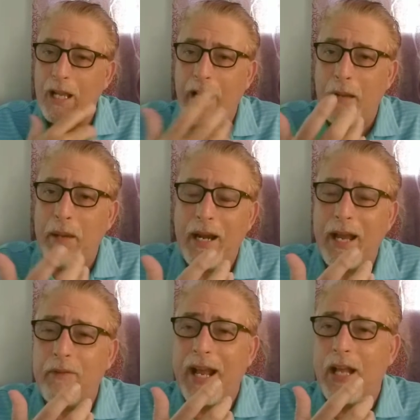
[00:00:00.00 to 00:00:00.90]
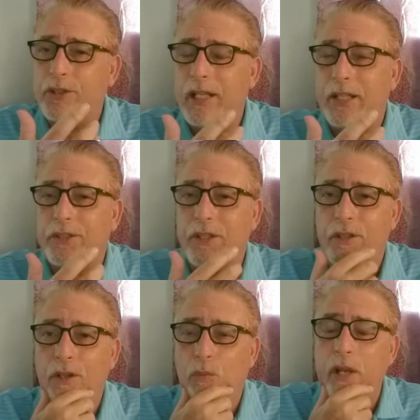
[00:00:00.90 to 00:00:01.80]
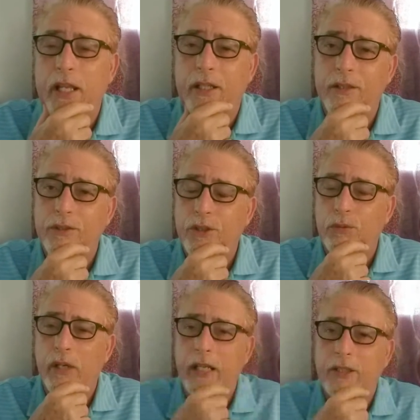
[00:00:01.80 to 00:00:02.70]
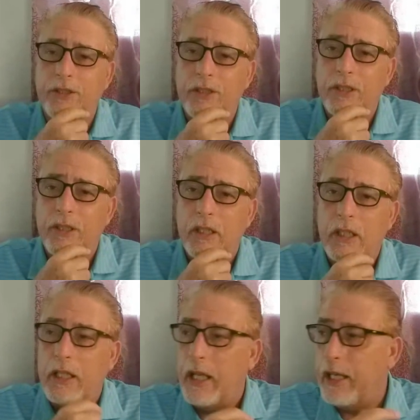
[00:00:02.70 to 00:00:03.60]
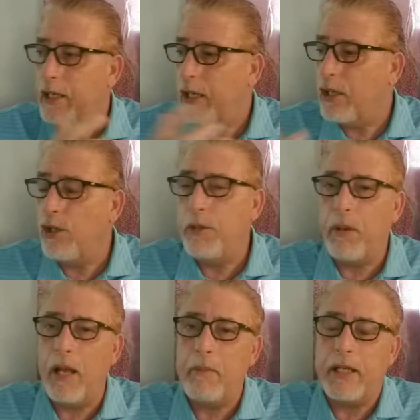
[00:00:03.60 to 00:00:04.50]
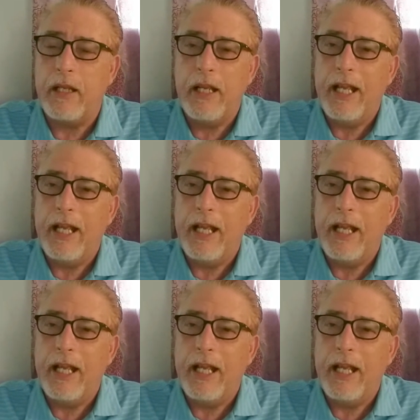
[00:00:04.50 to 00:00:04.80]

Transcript: How about having a house less than a week, 2 weeks, and include the plumbing.